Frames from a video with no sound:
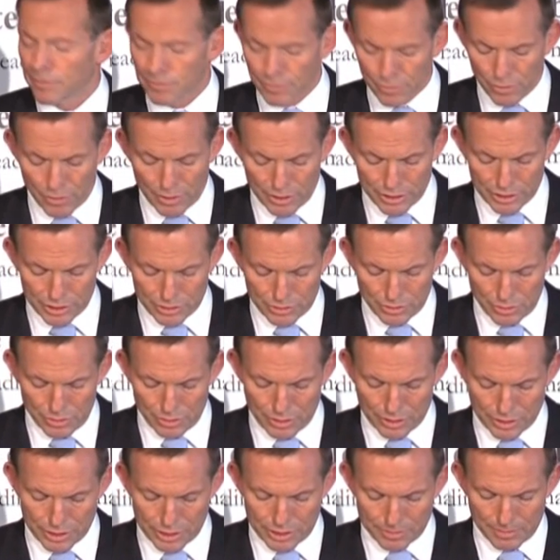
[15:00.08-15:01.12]
4
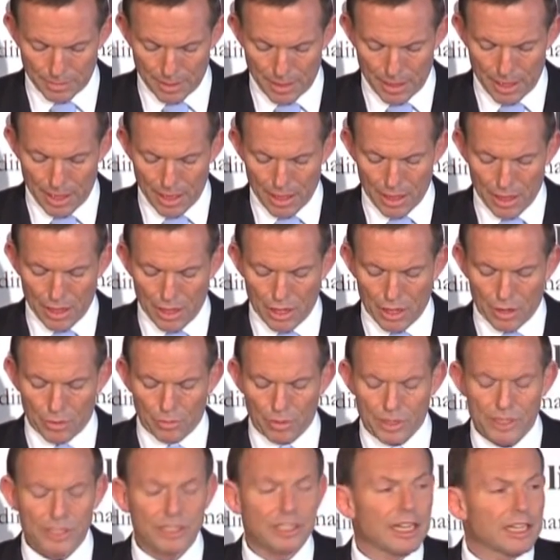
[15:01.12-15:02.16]
installers,
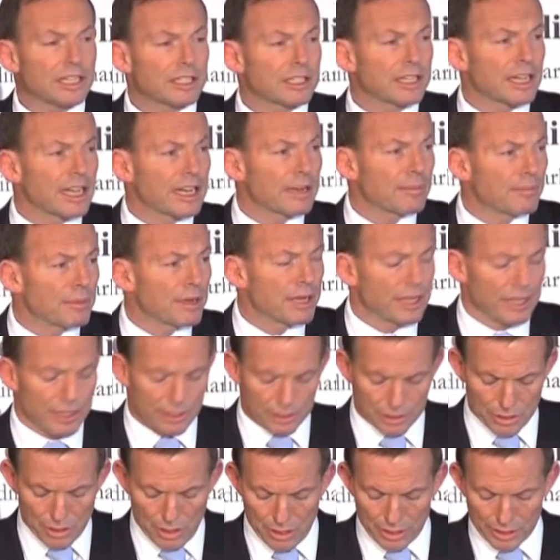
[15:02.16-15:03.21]
when $16 billion
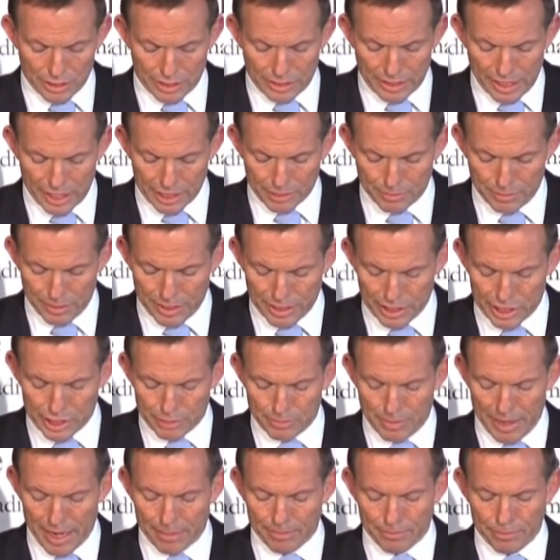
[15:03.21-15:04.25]
has been
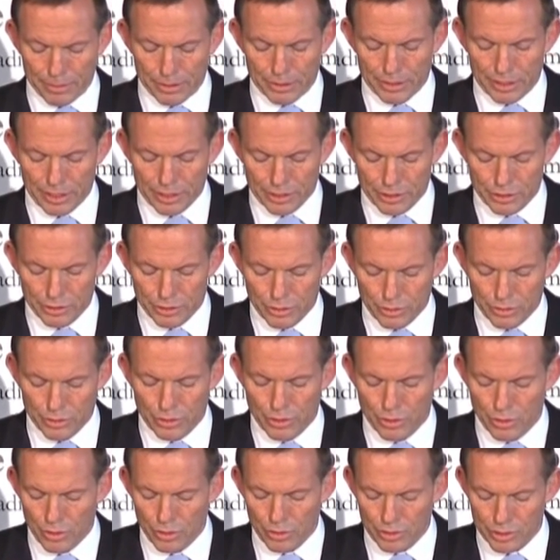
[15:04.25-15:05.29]
spent building school
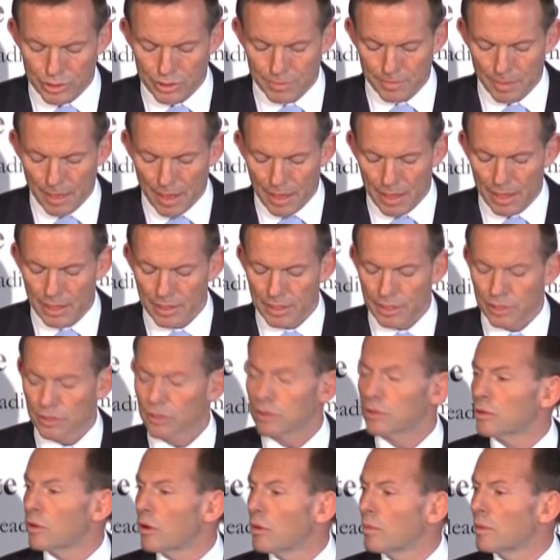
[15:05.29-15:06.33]
halls that
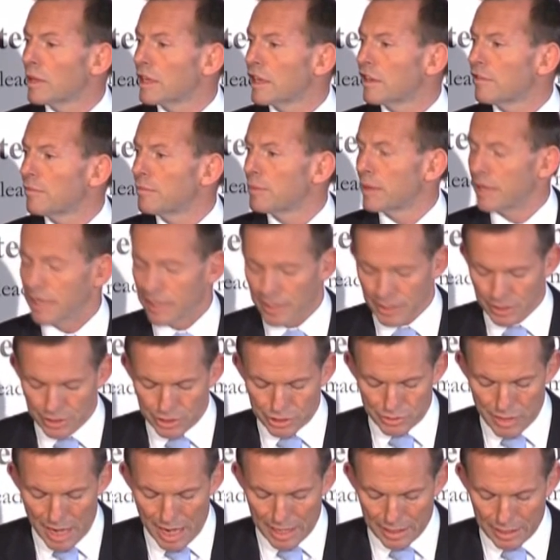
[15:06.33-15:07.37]
could normally have been
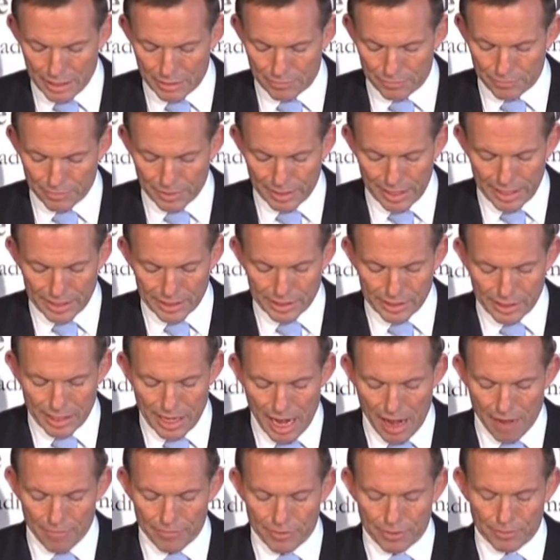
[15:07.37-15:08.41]
constructed for less than
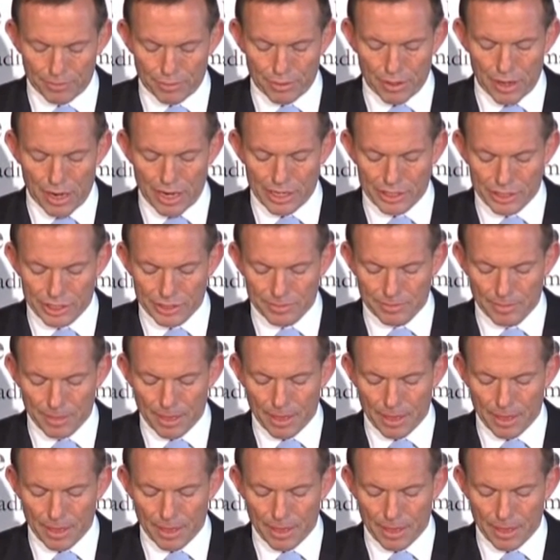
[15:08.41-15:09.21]
half the price,